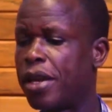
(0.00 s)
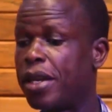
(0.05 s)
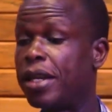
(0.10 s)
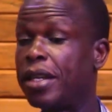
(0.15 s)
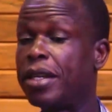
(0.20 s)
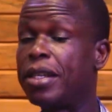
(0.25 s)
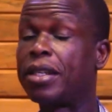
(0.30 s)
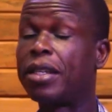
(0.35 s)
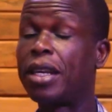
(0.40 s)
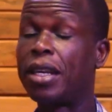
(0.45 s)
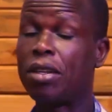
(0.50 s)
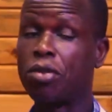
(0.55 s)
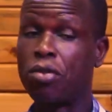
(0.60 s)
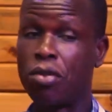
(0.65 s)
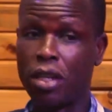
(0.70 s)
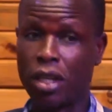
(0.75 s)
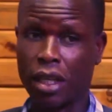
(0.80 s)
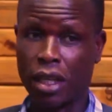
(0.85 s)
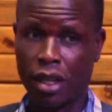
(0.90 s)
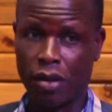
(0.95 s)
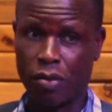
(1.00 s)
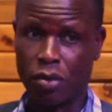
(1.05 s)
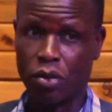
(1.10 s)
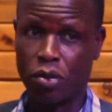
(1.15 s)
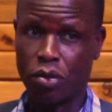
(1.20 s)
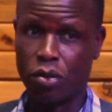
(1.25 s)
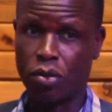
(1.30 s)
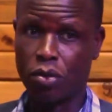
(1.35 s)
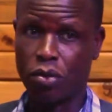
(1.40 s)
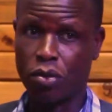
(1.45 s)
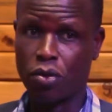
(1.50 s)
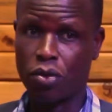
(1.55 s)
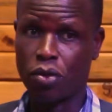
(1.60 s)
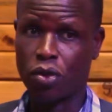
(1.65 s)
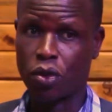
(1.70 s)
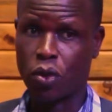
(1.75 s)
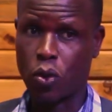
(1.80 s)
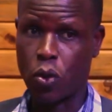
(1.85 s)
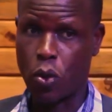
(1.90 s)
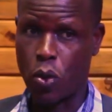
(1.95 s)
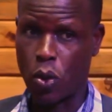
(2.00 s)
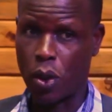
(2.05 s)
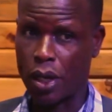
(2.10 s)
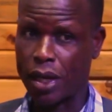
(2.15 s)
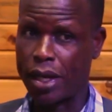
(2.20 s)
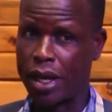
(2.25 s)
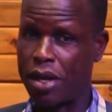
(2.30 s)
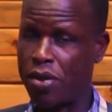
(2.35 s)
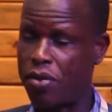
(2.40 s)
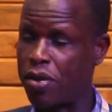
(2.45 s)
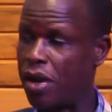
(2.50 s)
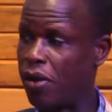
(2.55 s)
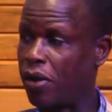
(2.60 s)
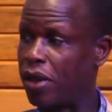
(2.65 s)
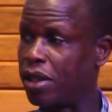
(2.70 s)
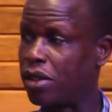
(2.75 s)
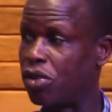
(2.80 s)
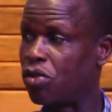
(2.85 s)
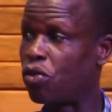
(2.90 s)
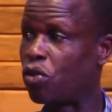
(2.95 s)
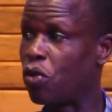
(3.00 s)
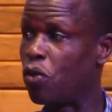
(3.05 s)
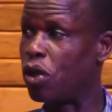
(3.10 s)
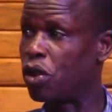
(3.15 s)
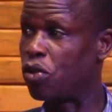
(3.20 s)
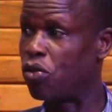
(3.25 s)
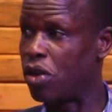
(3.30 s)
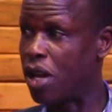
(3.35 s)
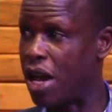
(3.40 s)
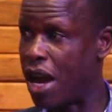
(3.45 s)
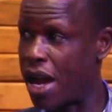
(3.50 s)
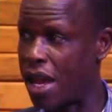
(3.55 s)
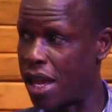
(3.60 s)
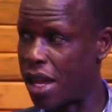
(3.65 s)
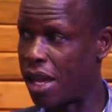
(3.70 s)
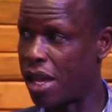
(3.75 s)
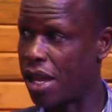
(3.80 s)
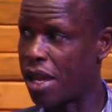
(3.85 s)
they decided to take him to school. They knew now he's not going to die.